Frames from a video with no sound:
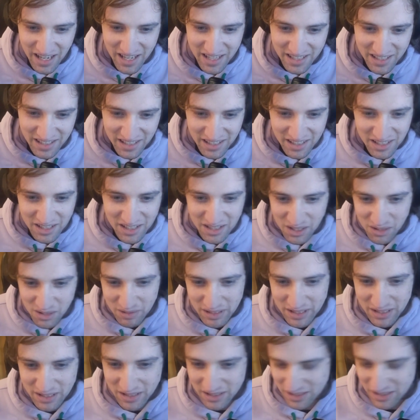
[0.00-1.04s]
okay. Oh
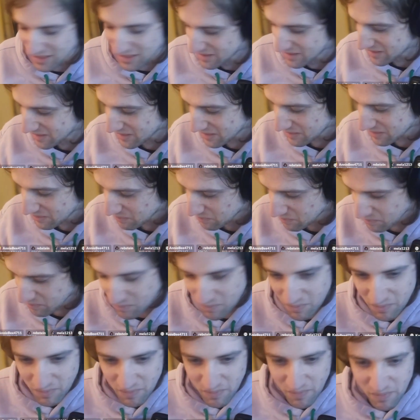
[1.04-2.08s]
my god.
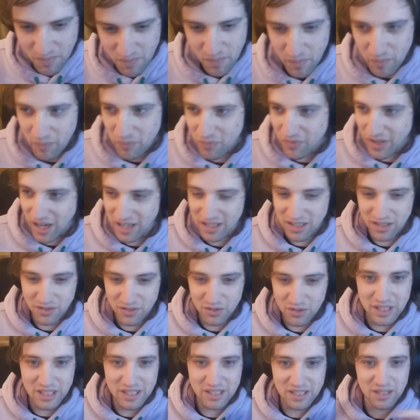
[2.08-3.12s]
I
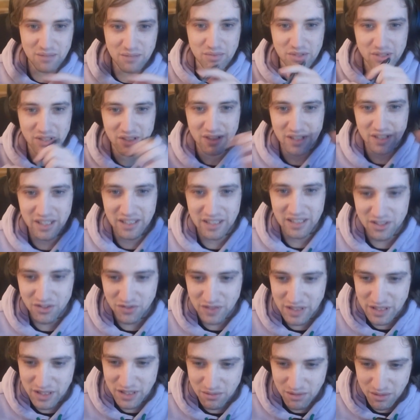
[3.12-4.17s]
love with these numbers. Okay, let's
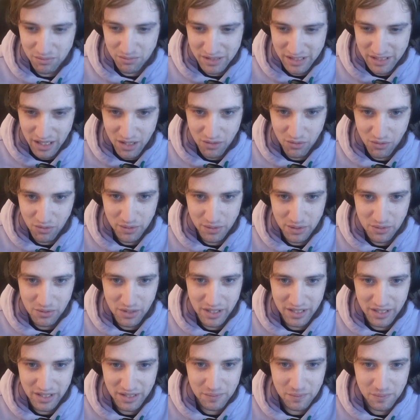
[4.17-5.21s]
read some numbers out while we
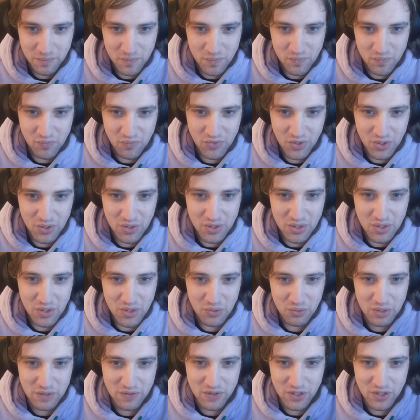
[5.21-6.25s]
wait.
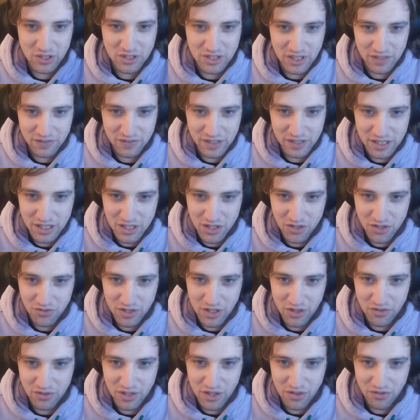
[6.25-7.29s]
We've got Jeff Keys
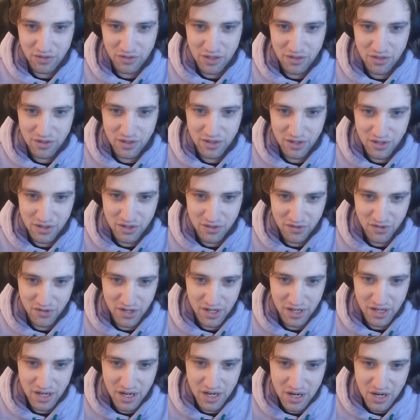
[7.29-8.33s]

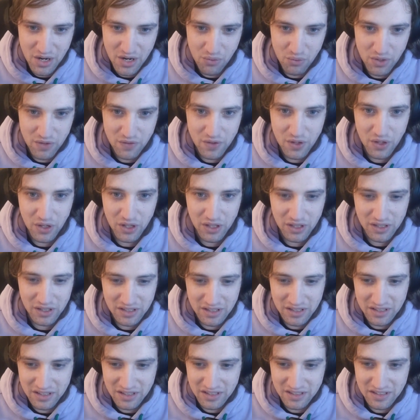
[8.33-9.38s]
333333. We've got
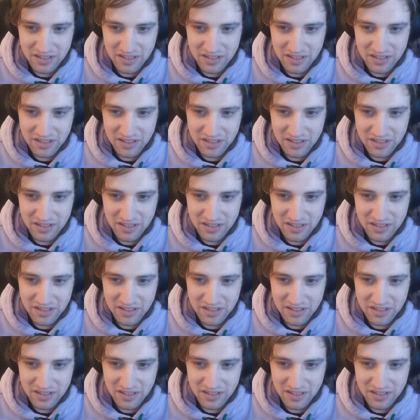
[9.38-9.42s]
